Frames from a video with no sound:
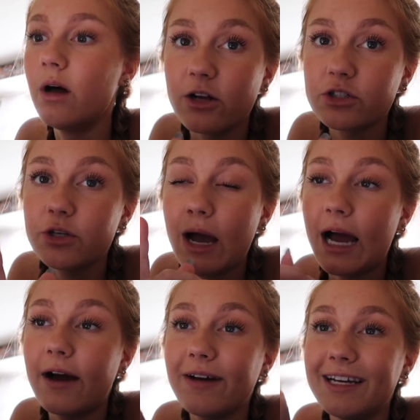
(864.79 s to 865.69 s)
I also
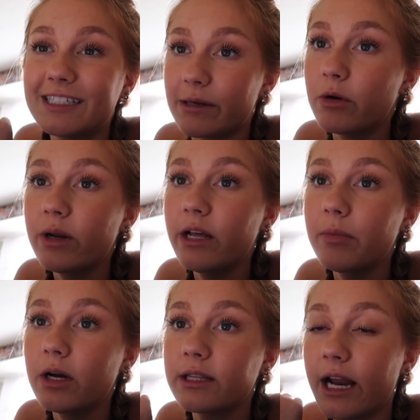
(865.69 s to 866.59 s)
have a summer reading
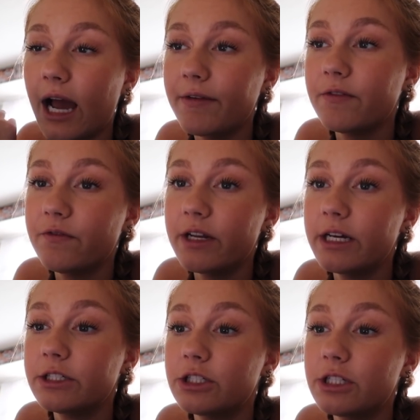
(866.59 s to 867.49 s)
book that I haven't
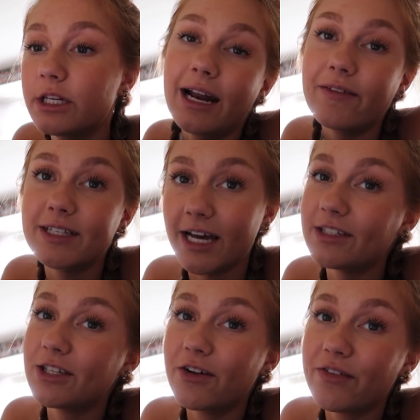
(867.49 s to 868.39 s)
finished, and I have a
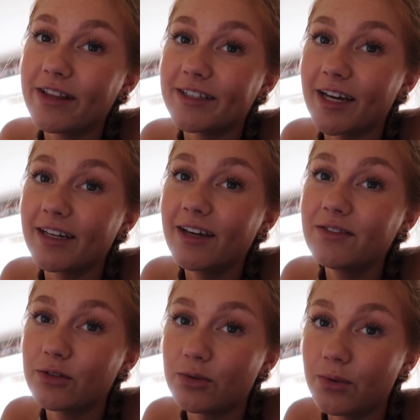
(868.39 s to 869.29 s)
test over it the second day
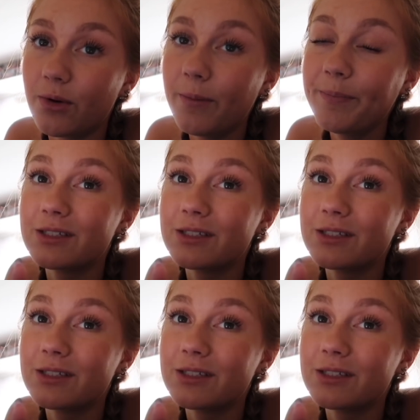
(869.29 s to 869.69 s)
of school.